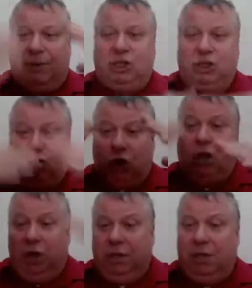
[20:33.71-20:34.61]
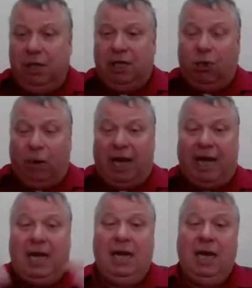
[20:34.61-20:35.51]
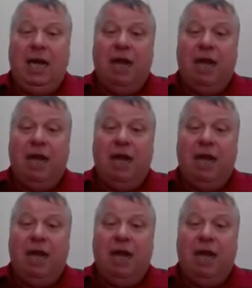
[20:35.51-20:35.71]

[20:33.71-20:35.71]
Which is good in a way,